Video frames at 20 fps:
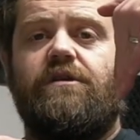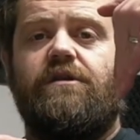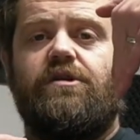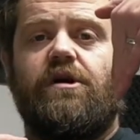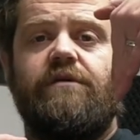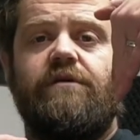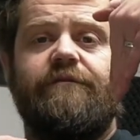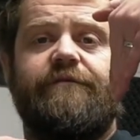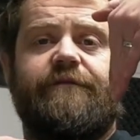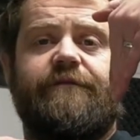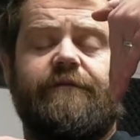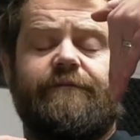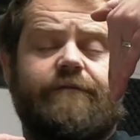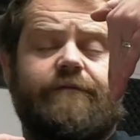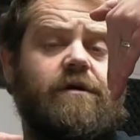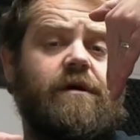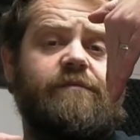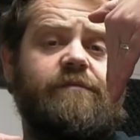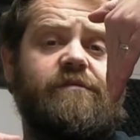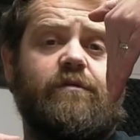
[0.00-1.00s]
Tongue
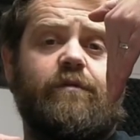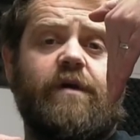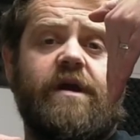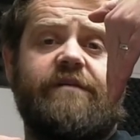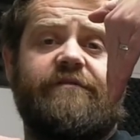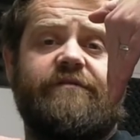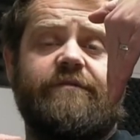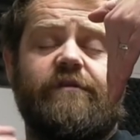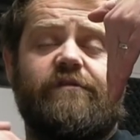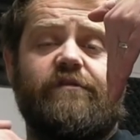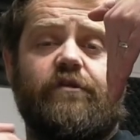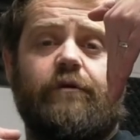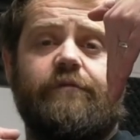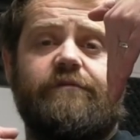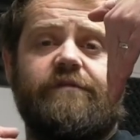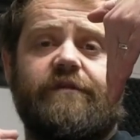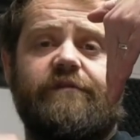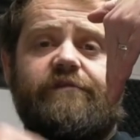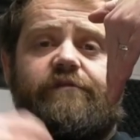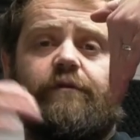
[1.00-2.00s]
comes away from the top
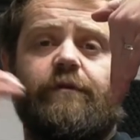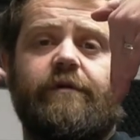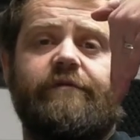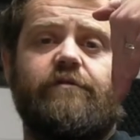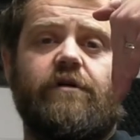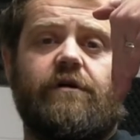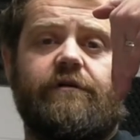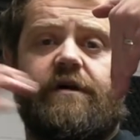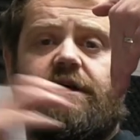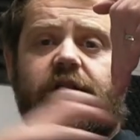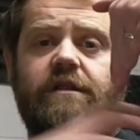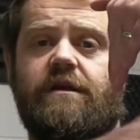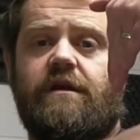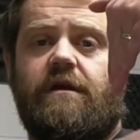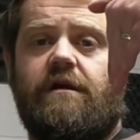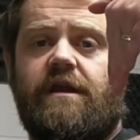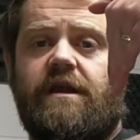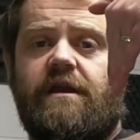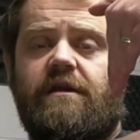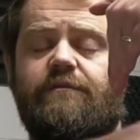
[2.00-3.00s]
teeth, so they've got a
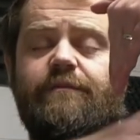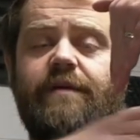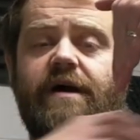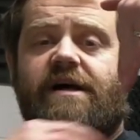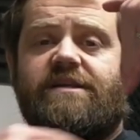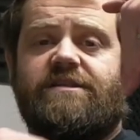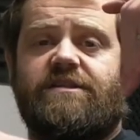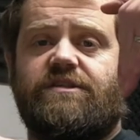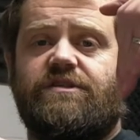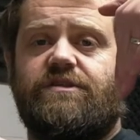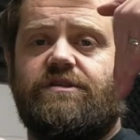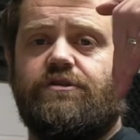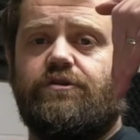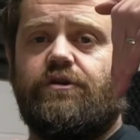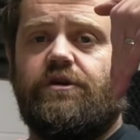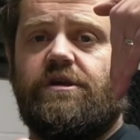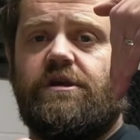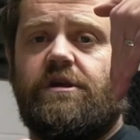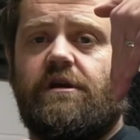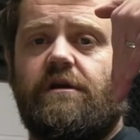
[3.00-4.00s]
clear air passage
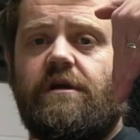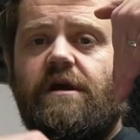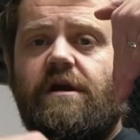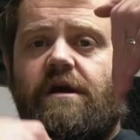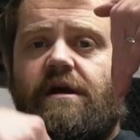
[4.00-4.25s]
through here.